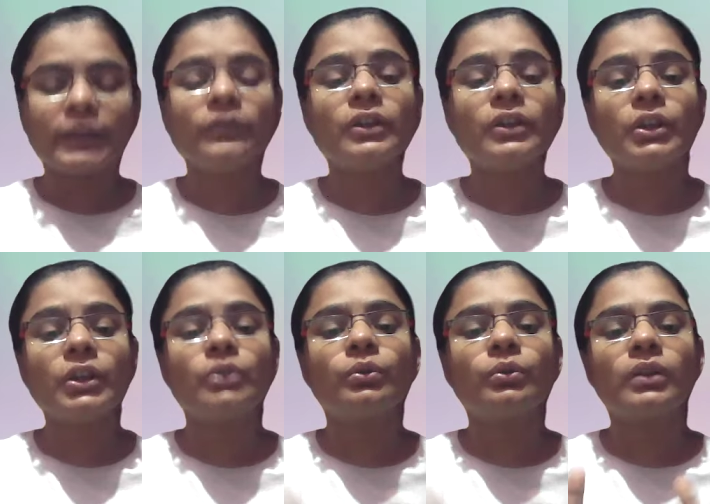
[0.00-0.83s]
we need
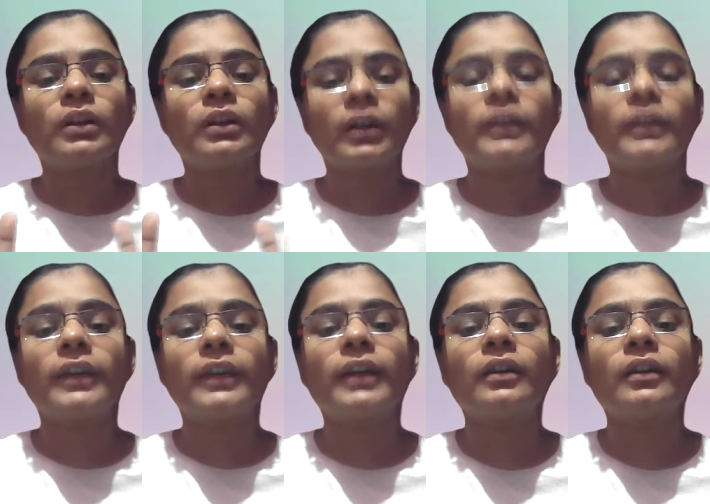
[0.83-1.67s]
to
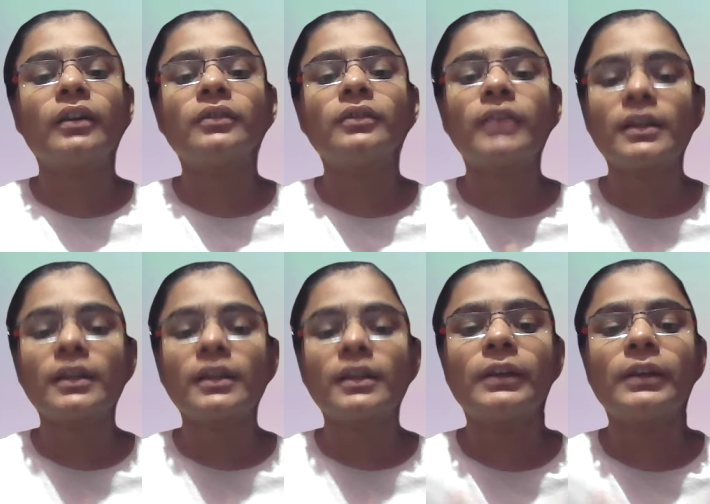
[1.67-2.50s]
create a
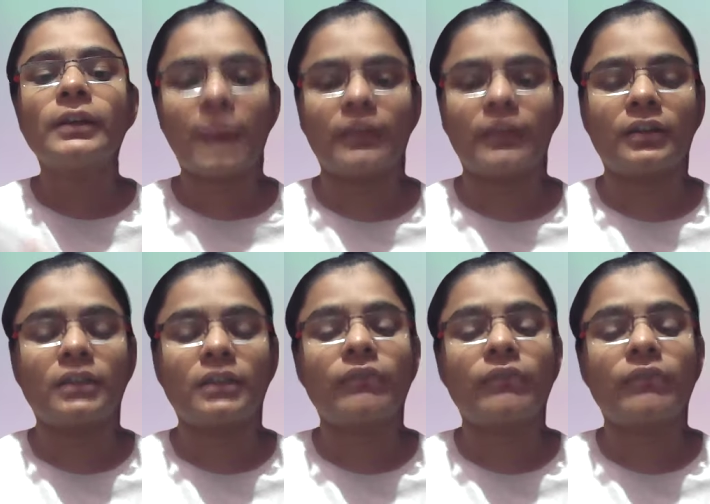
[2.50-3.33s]
traceability matrix,
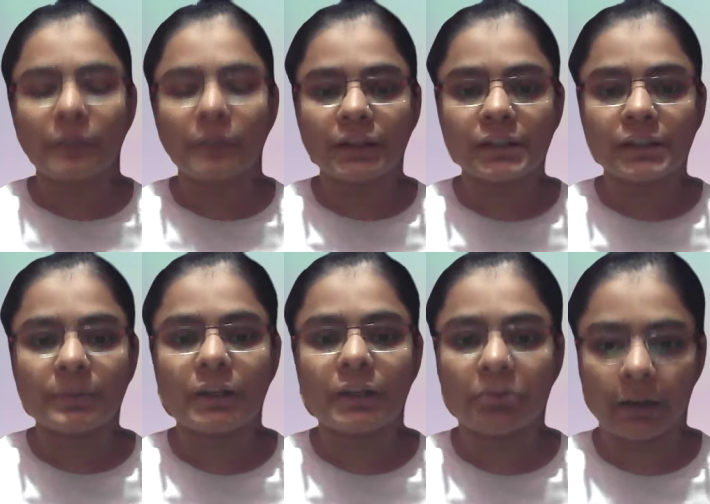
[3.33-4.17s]
requirement
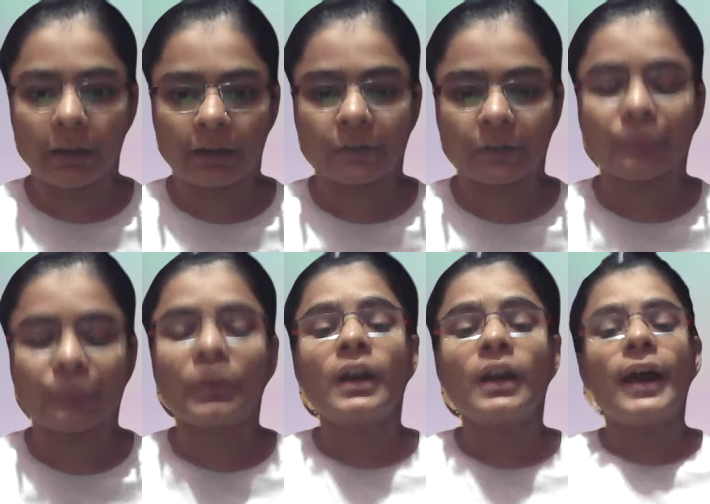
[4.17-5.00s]
traceability matrix.
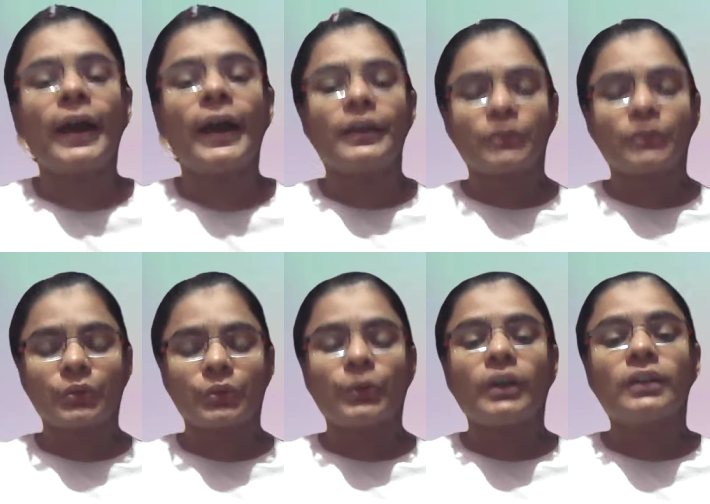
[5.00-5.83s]

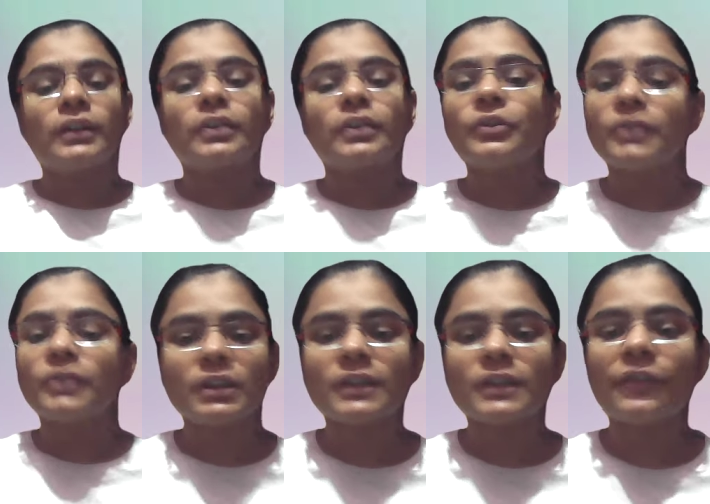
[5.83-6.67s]
So this is
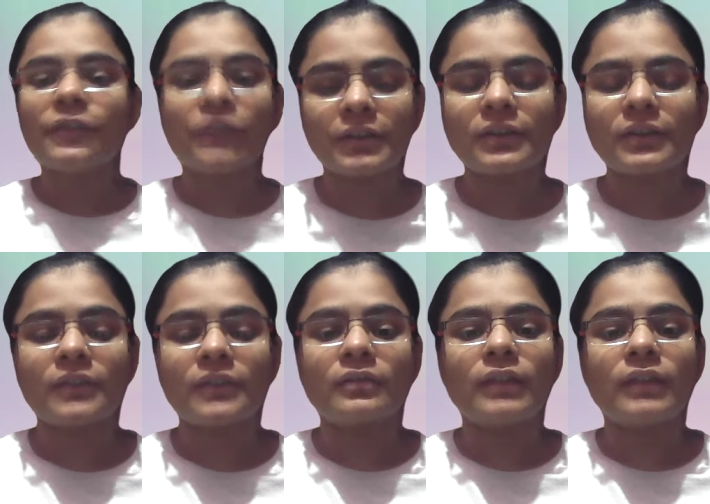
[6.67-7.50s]
the first stage.
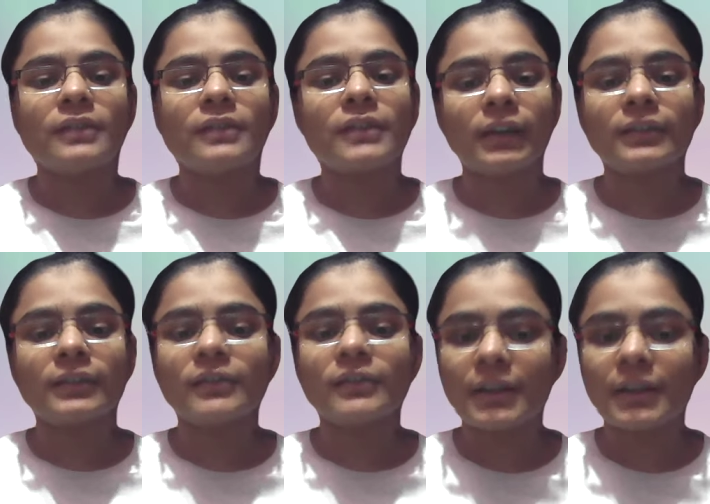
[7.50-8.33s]
Then second
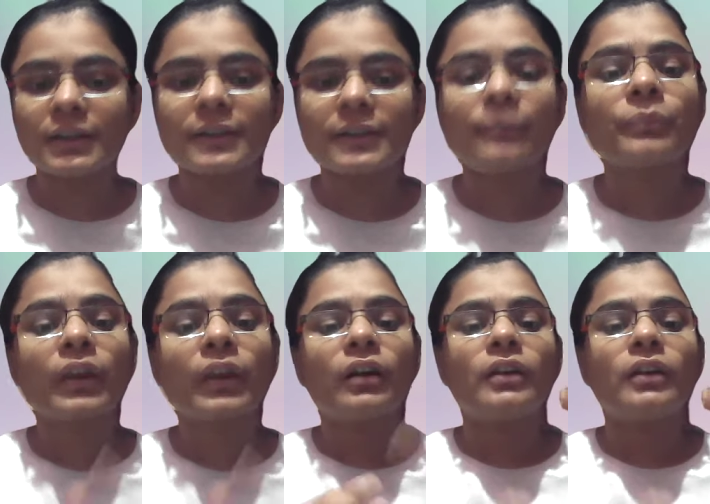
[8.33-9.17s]
stage is
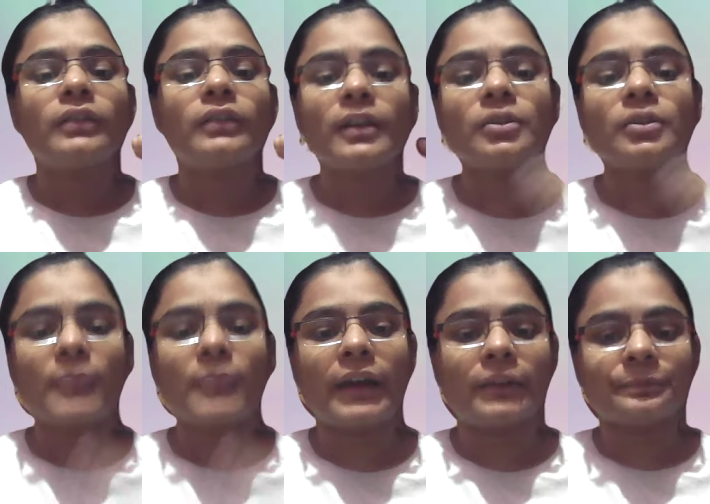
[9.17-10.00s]
test
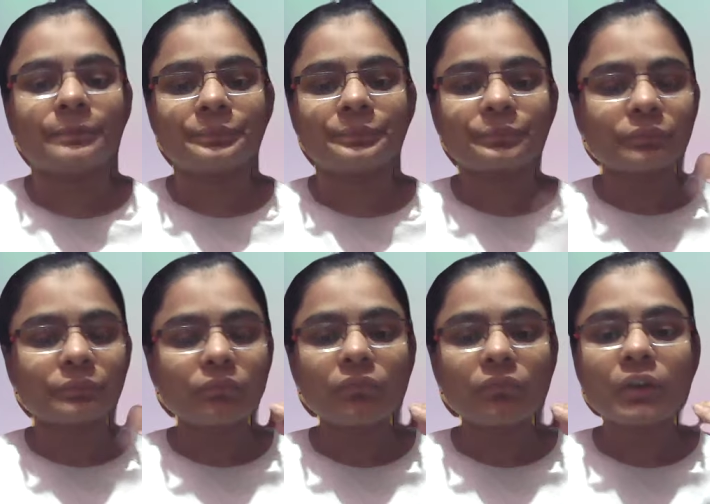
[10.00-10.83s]
planning.
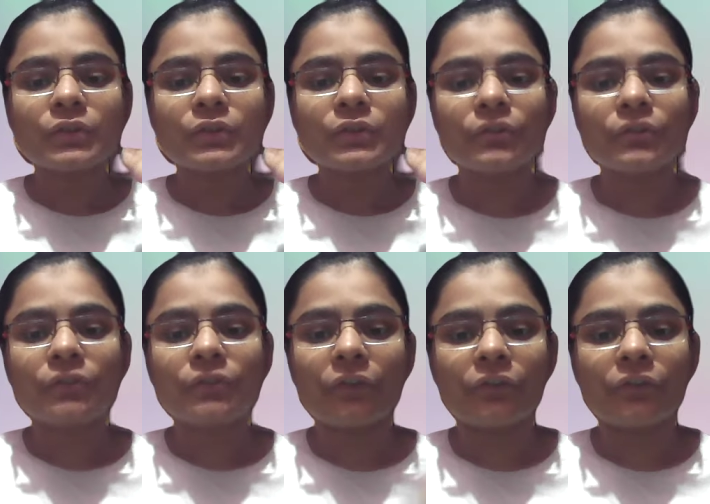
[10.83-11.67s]
So in
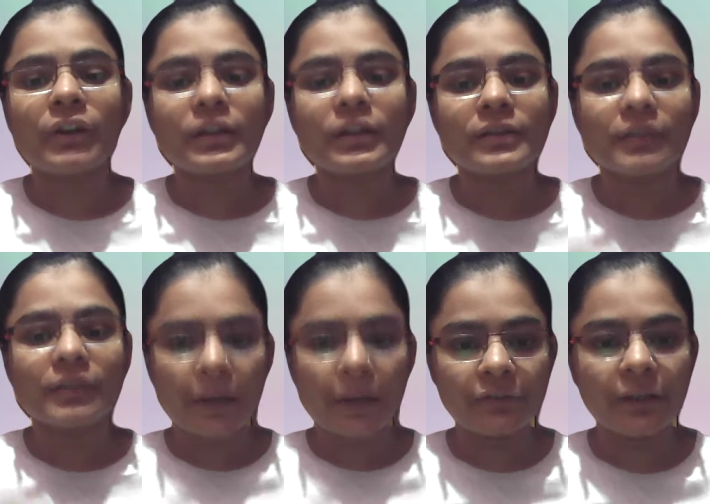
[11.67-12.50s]
software testing
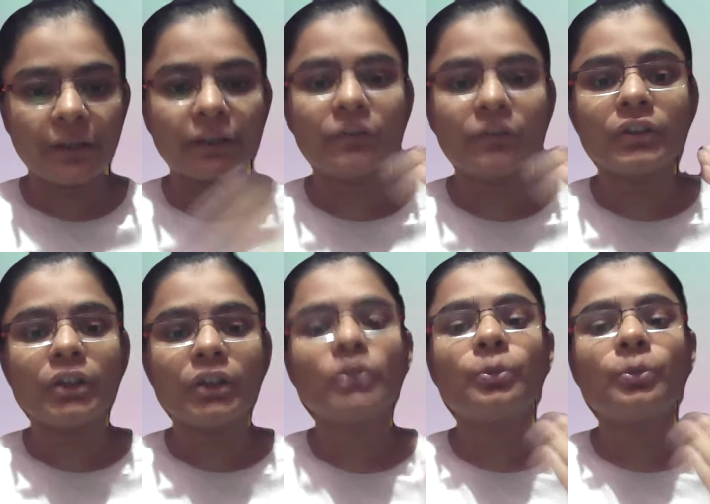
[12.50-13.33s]
life cycle, we need
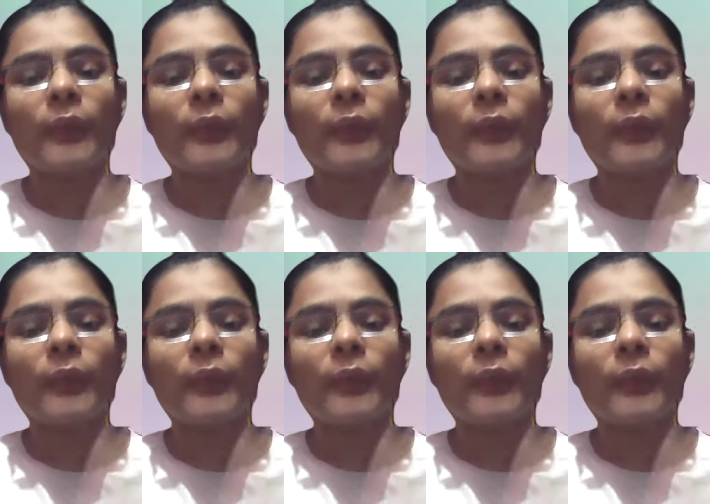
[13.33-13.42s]
to